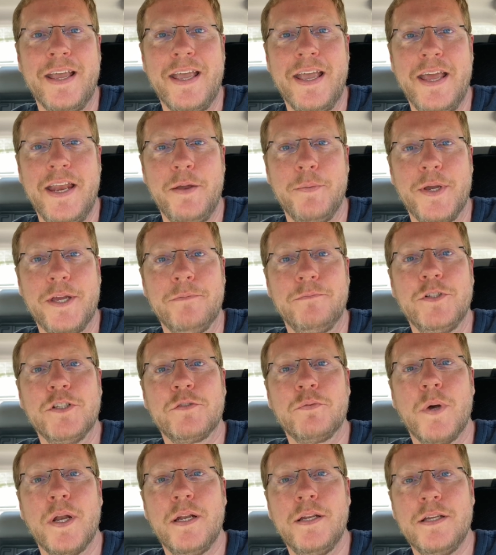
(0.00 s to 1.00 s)
Anyway, just
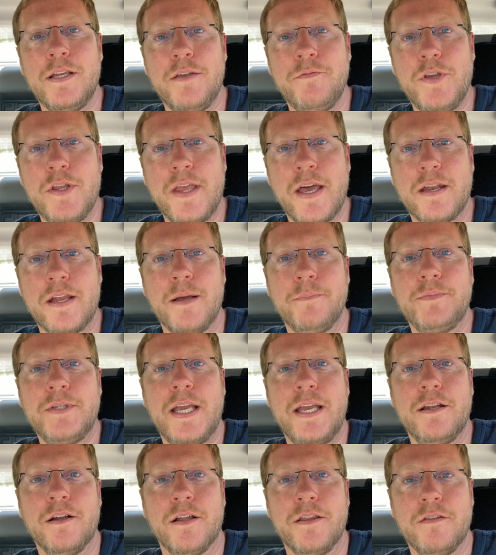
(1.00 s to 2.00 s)
wanted to give you that
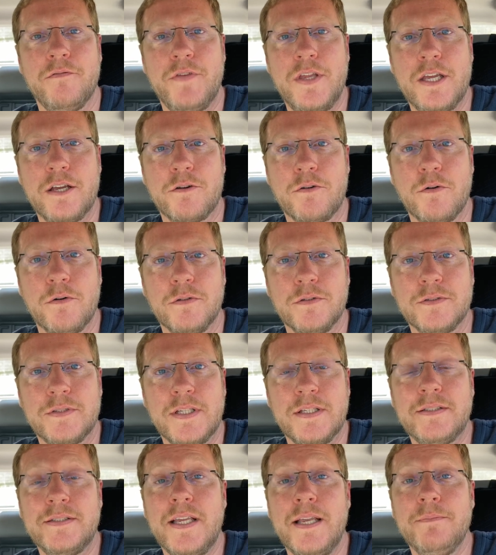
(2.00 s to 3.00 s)
update on the vehicles.
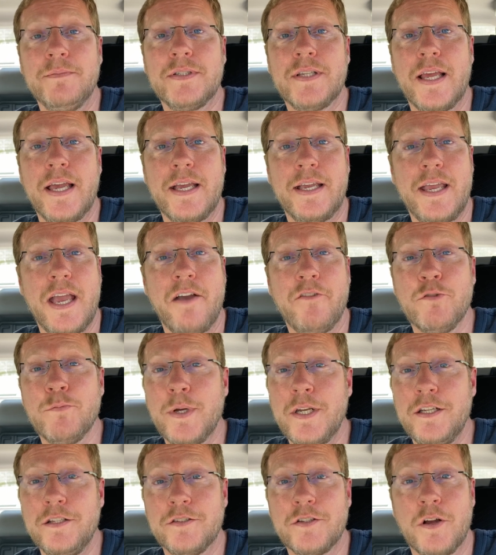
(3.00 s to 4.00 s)
It seems like
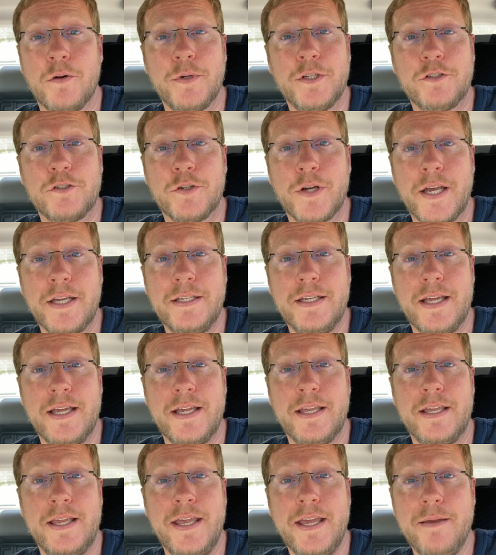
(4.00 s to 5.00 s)
everybody's always trying to
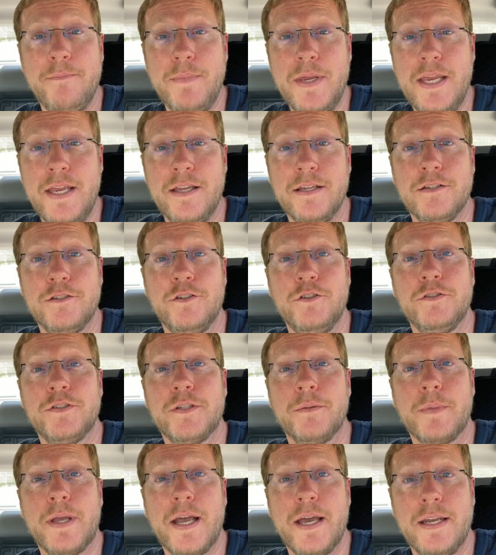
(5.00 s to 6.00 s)
hit me and do
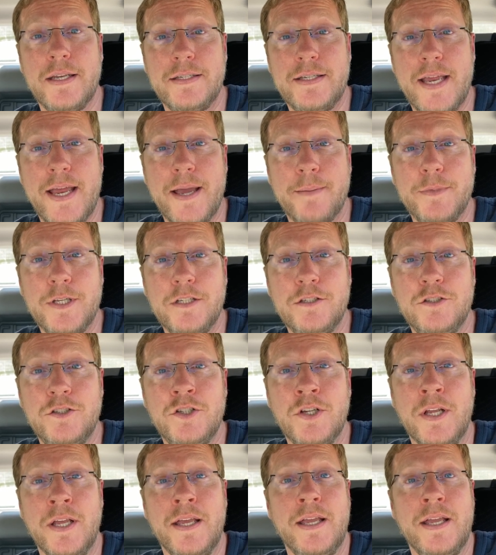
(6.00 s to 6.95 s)
some kind of damage.